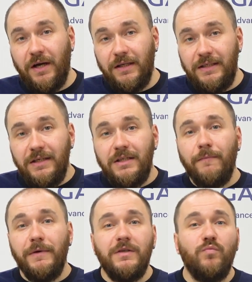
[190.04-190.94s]
SCADA
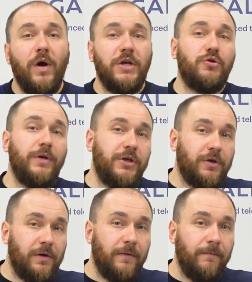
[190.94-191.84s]
system is much
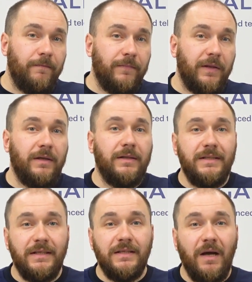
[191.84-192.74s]
richer. In
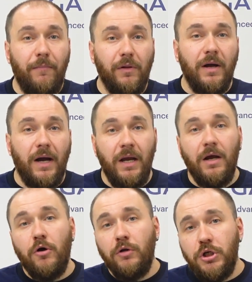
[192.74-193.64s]
this example, I
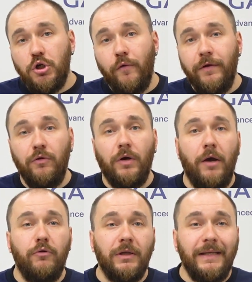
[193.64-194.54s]
only showing you
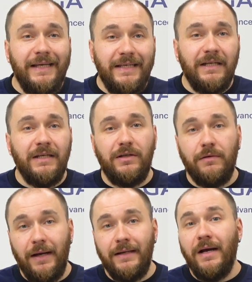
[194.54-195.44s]
how you can easily
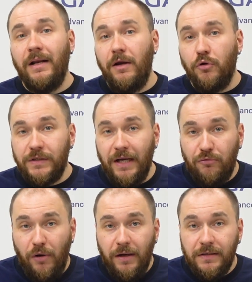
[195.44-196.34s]
integrate Galileosky
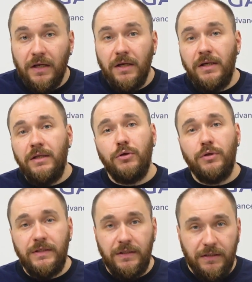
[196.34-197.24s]
trackers into
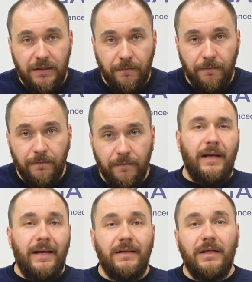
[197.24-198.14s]
this system.
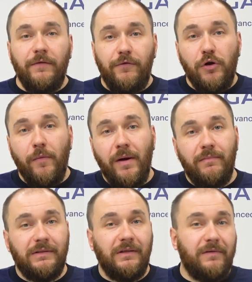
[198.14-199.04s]
And if you
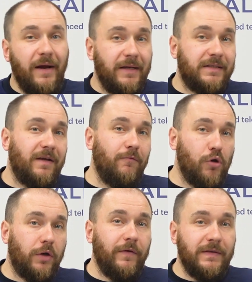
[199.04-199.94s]
remember that trackers can
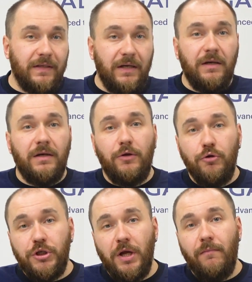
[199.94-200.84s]
work with a
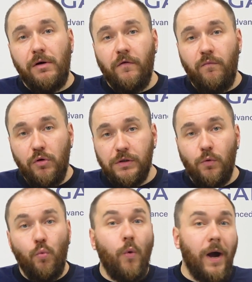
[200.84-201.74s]
huge number of both
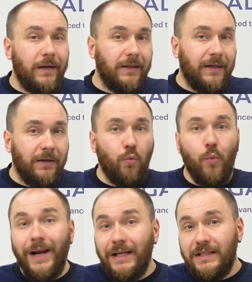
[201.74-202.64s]
wired and
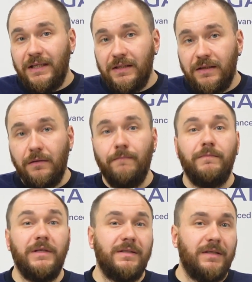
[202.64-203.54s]
wireless sensors,
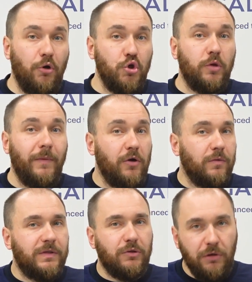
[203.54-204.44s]
this solution
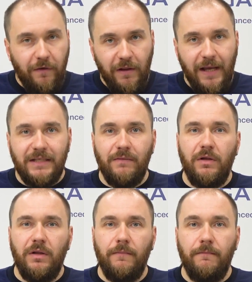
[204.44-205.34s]
becomes truly flexible.